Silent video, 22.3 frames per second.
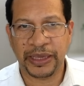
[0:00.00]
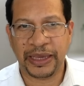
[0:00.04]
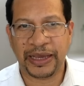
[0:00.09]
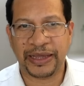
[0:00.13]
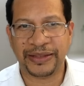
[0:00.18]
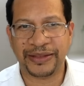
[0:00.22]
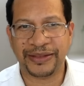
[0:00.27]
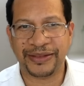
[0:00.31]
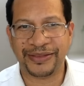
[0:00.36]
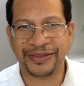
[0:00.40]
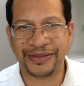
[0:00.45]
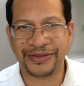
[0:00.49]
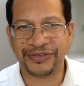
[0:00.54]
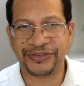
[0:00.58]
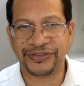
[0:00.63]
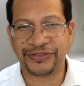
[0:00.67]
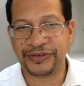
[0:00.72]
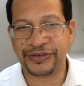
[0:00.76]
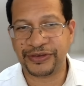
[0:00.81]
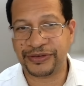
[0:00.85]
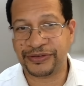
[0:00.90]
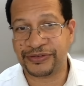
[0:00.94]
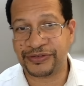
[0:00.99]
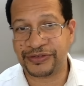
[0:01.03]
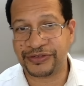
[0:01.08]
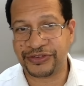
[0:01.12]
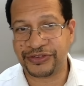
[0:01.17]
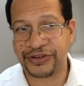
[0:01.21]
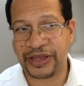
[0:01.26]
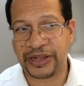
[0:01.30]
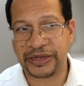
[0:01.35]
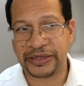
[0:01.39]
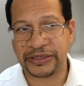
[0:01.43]
And this is the
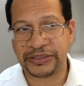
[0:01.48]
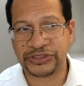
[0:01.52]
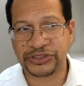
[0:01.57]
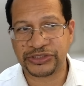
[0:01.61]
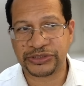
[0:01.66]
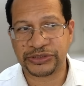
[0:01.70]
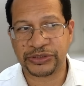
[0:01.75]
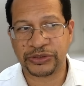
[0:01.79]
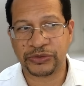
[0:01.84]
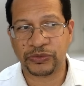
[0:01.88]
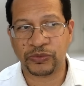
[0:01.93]
challenge.